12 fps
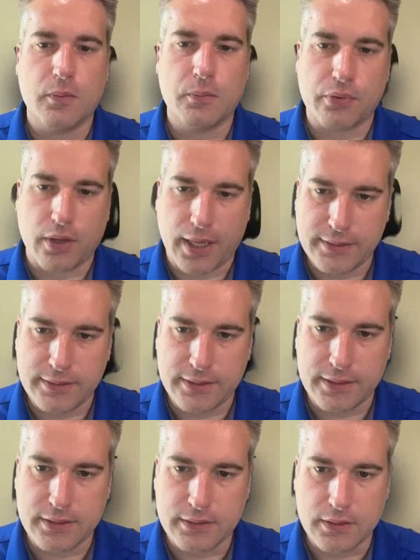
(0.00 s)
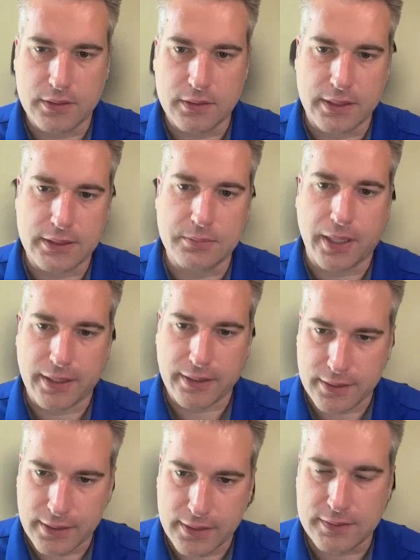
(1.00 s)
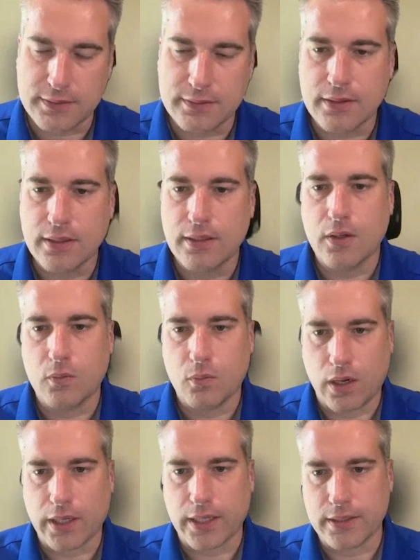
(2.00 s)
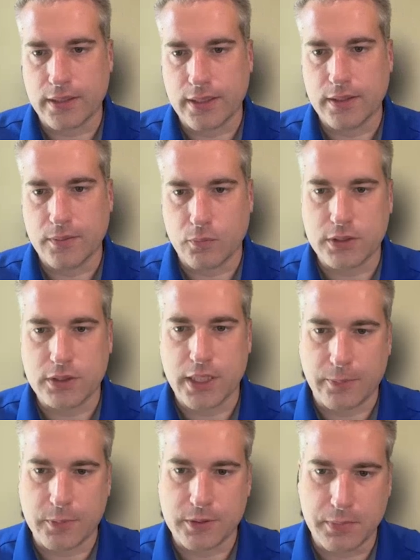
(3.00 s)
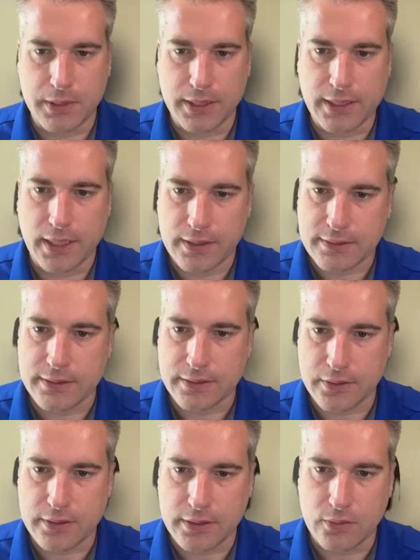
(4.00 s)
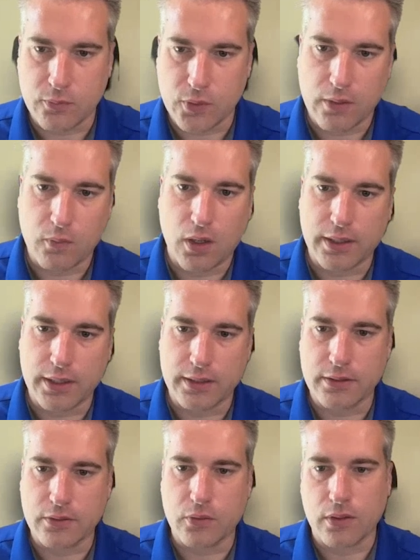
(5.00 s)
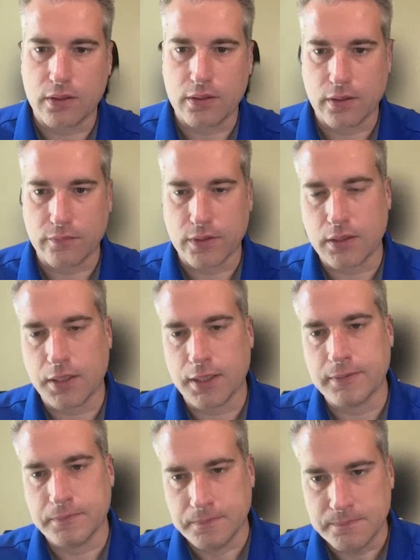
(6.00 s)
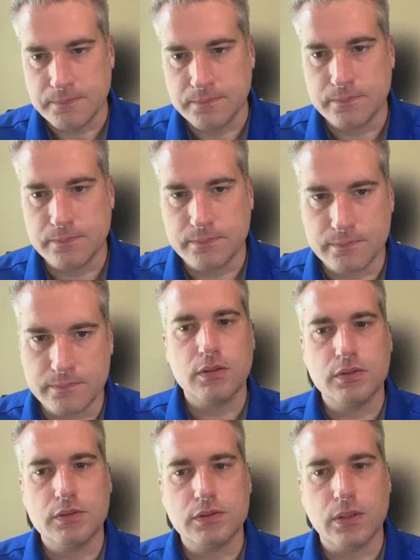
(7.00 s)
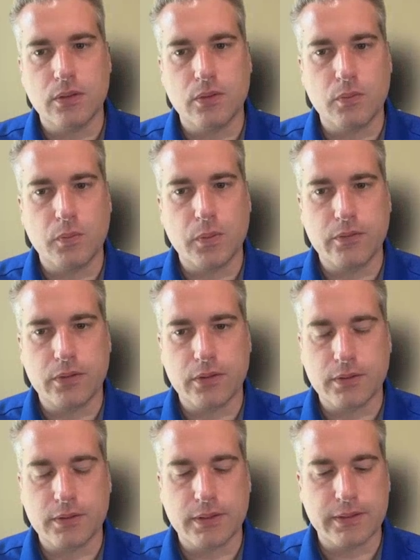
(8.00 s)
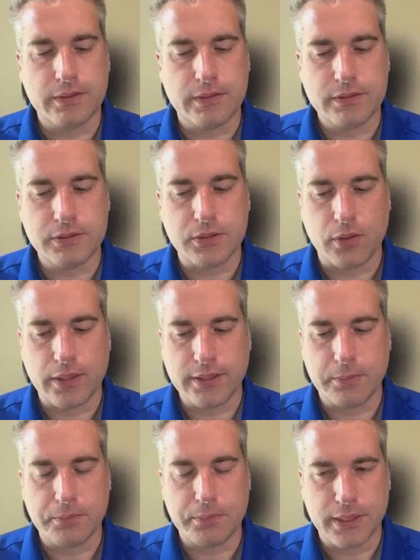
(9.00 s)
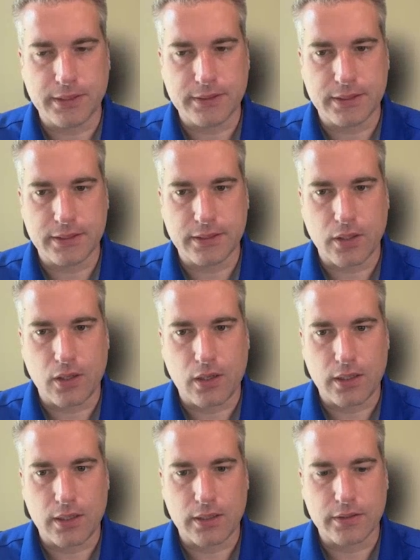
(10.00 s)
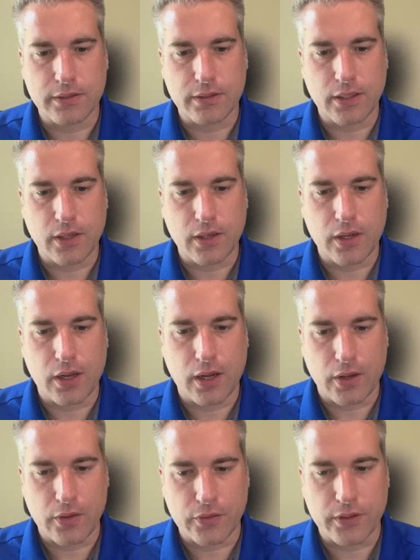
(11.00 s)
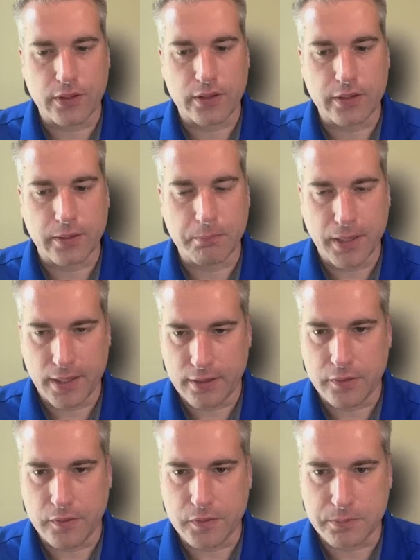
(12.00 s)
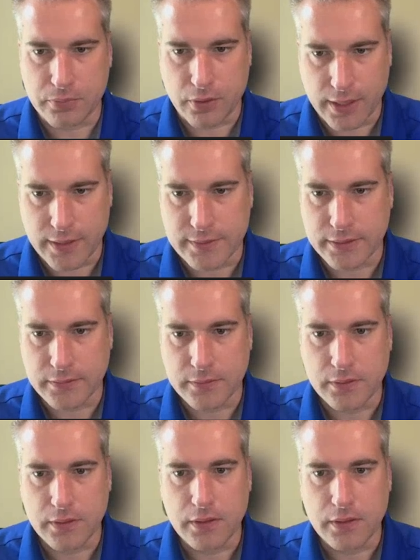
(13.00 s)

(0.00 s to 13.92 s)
pricing, expect this, walking in, which helps me kind of seal the deal when I walk in the door of the client. So we were solely dependent on other competitors' pricing.